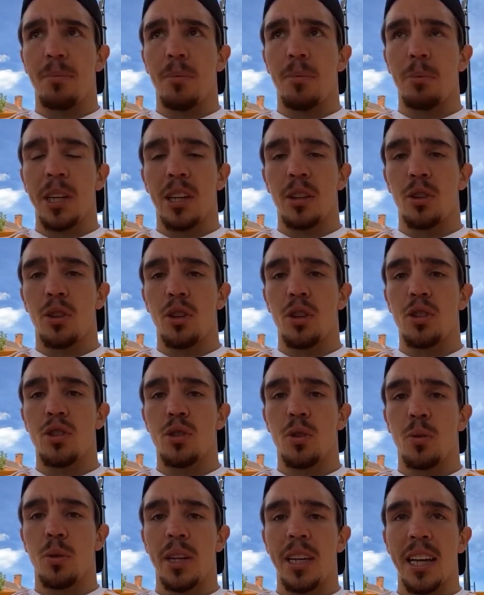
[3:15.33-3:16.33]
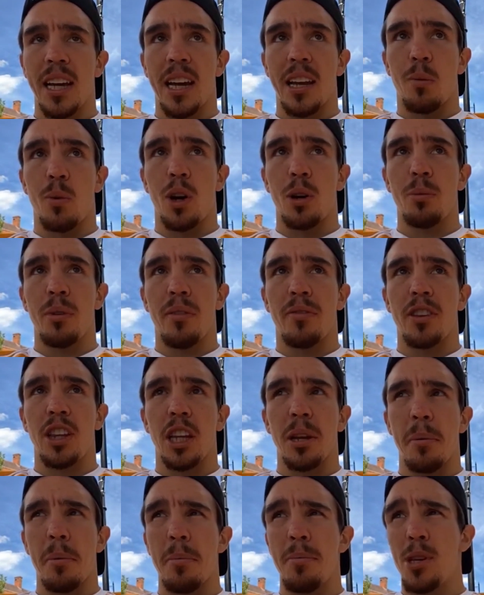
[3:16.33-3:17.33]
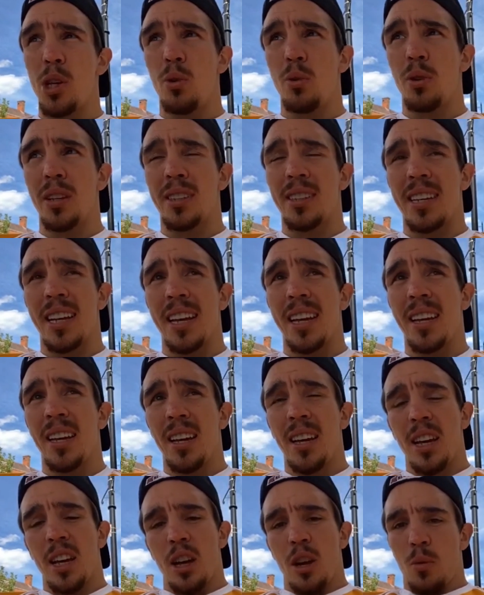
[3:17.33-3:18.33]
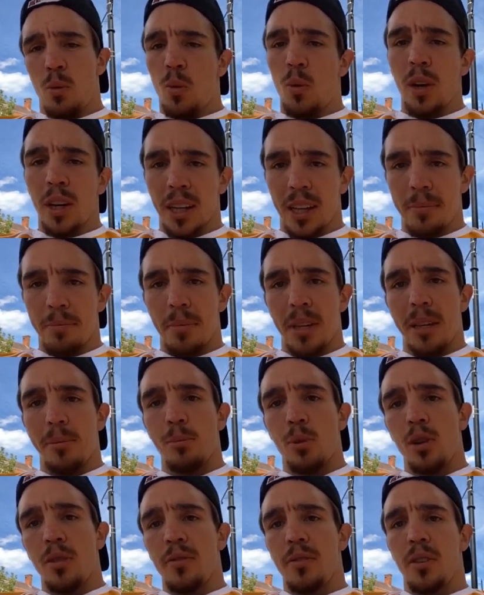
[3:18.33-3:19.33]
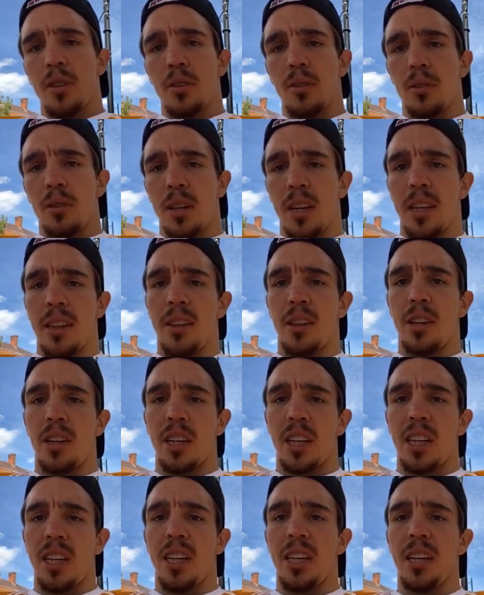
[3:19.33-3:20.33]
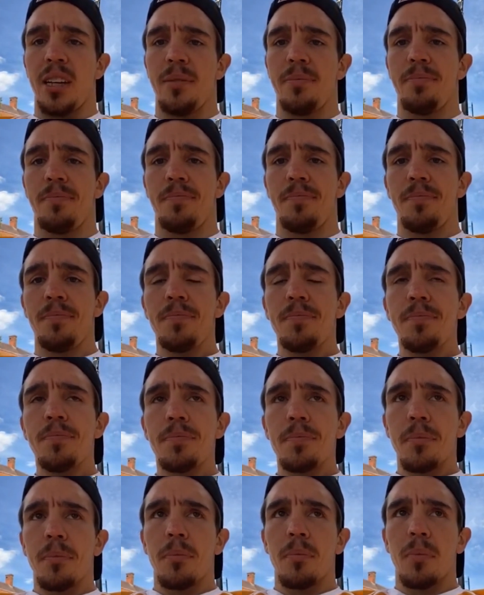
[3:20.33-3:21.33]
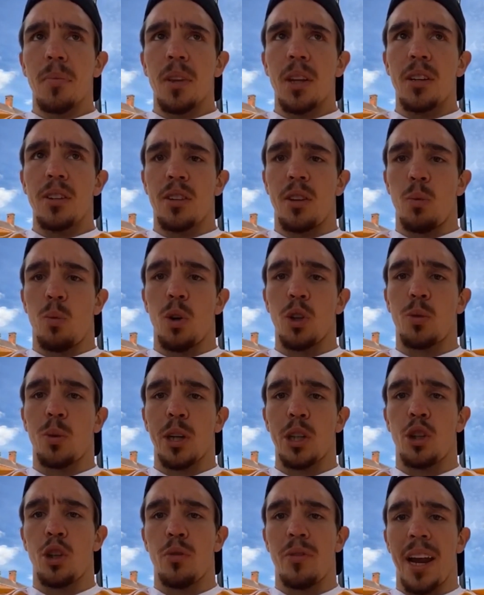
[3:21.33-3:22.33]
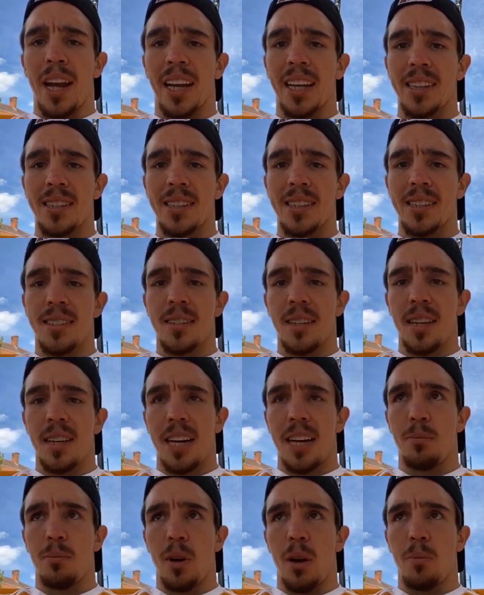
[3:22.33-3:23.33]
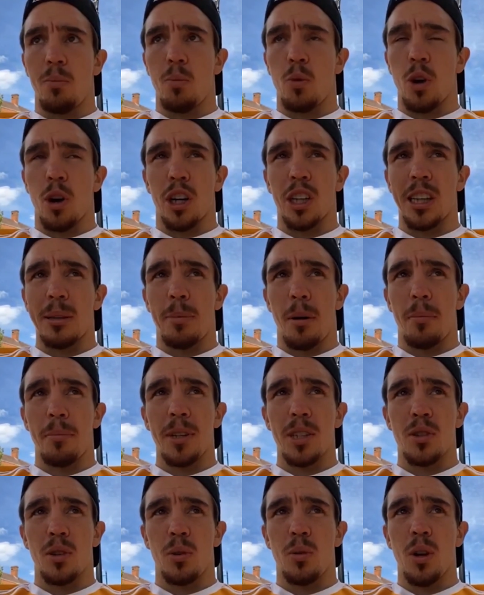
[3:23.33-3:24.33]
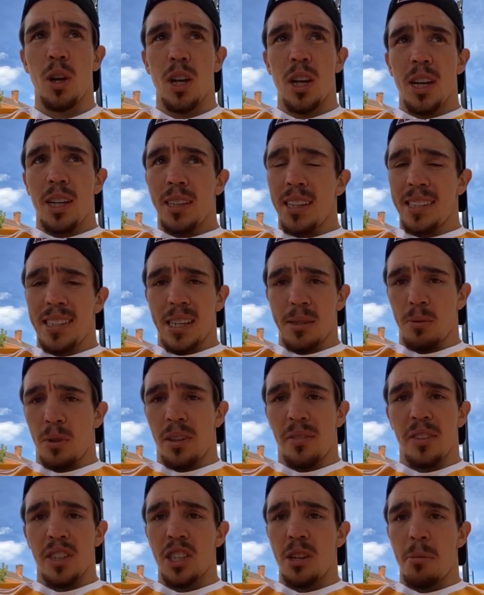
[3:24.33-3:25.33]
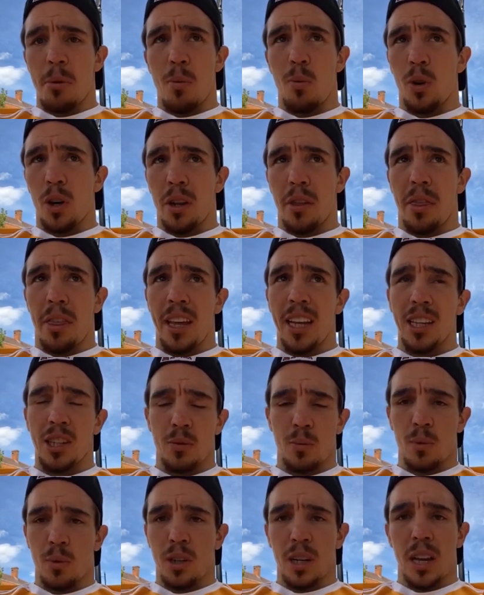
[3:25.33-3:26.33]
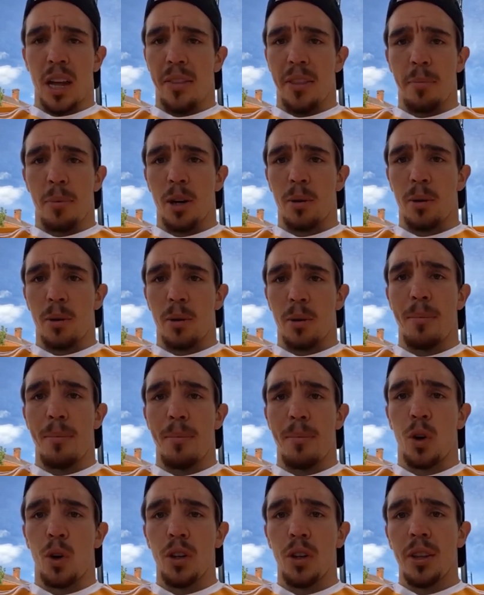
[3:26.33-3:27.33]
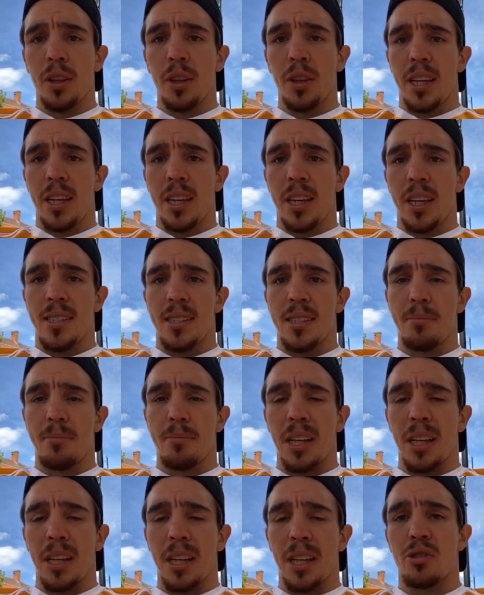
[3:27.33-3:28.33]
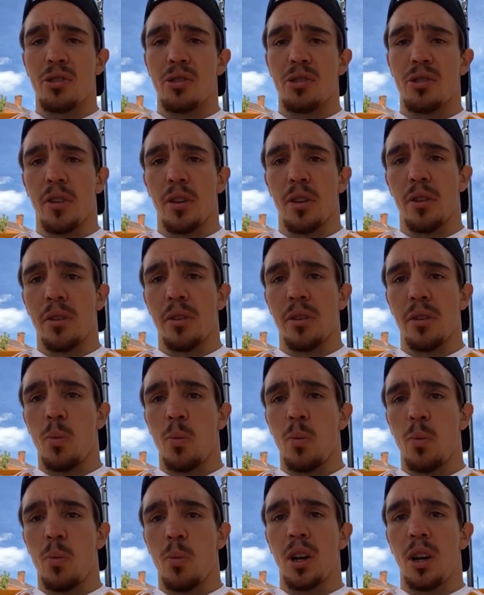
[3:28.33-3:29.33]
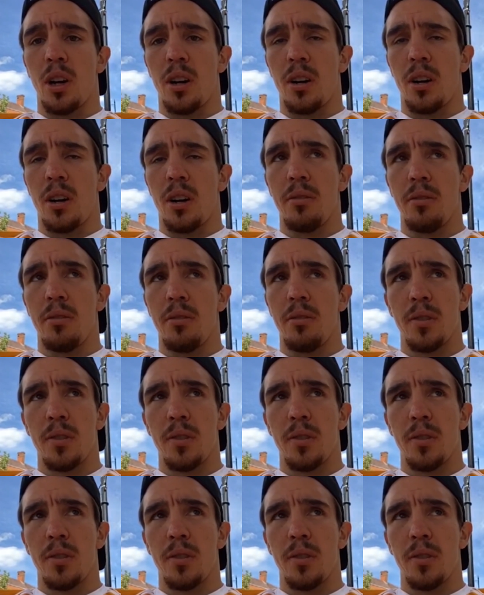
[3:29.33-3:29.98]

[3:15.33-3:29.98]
We can do it. So he had a word with the WBO to say, want to get me moved into the 122 rankings. I'm working to put me. So he says, well, if he's number one on things, we're going to have to put him number one as mandatory for the winner of